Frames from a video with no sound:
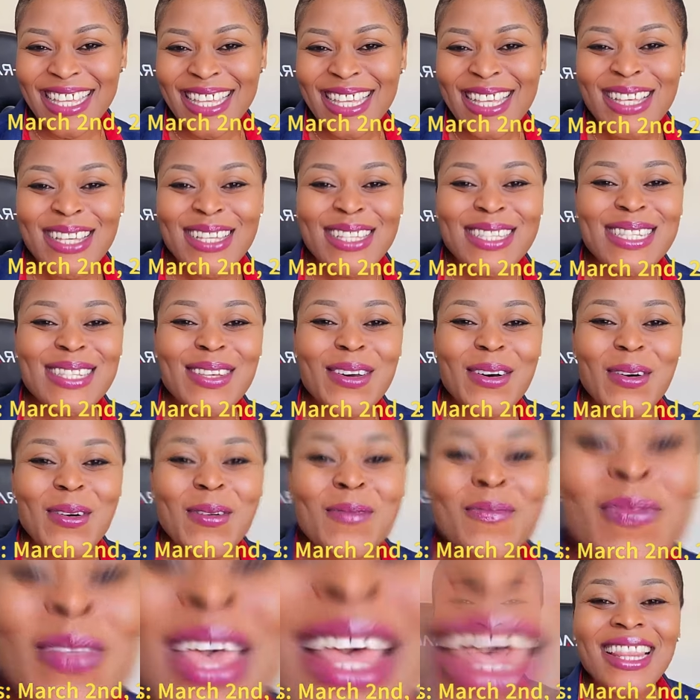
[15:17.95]
So
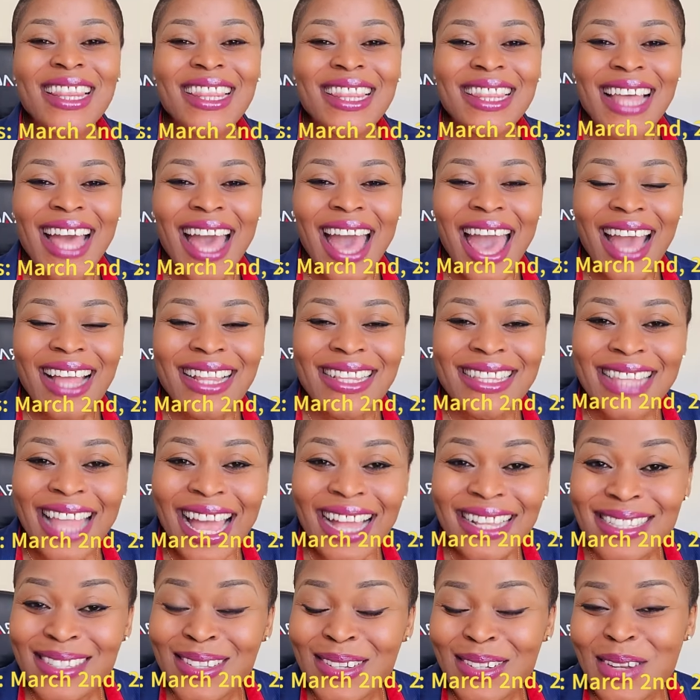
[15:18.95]

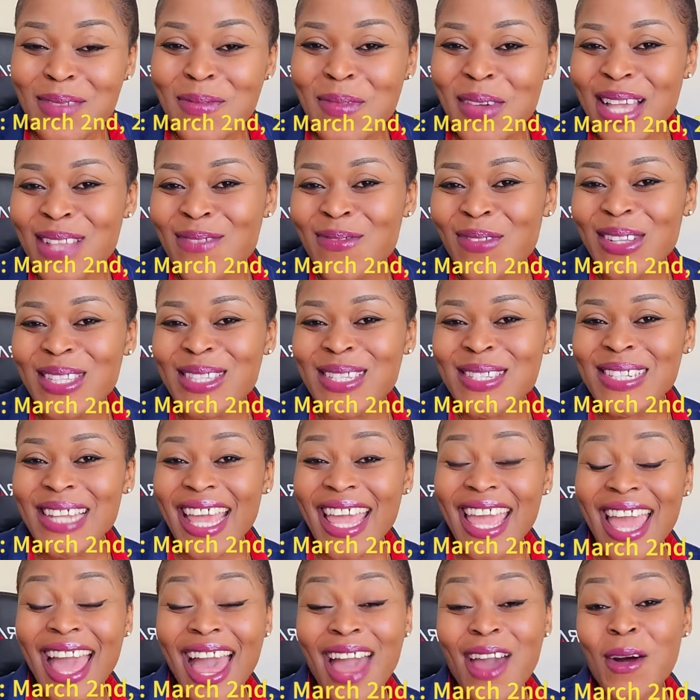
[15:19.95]
that's going to be it for
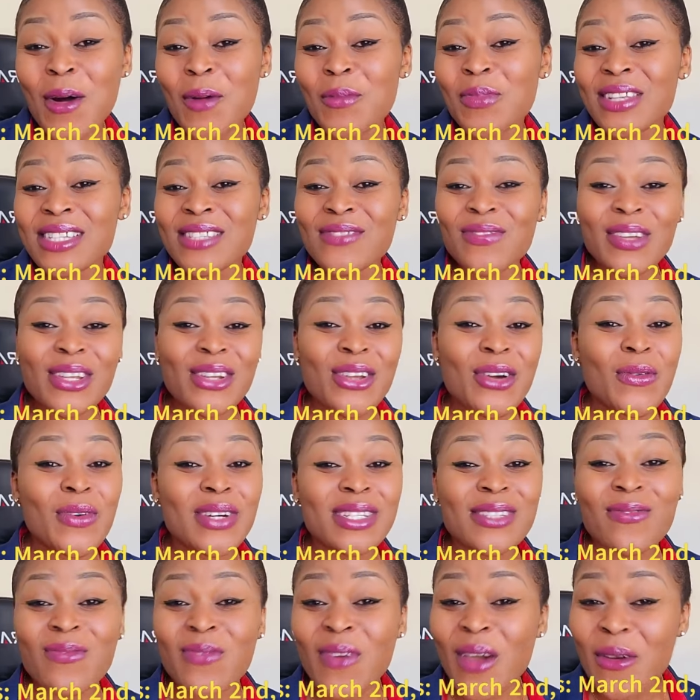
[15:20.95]
today. I hope this video
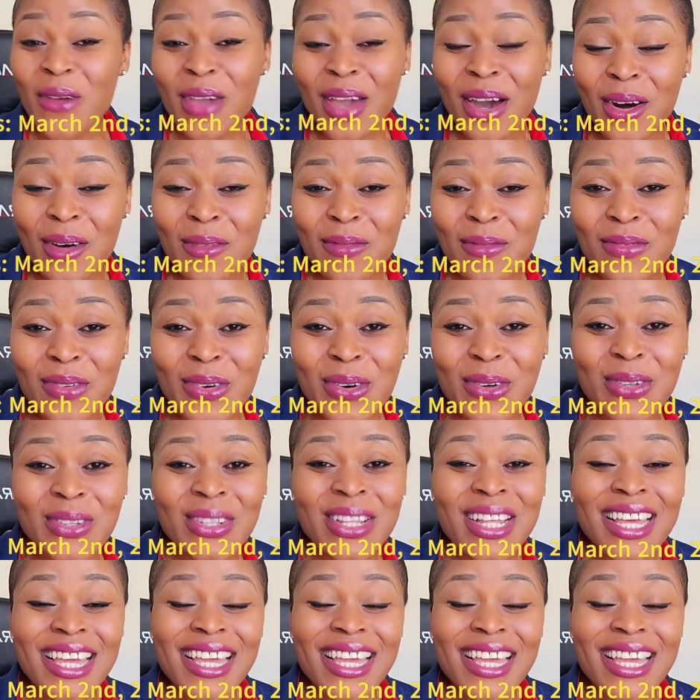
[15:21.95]
was very helpful.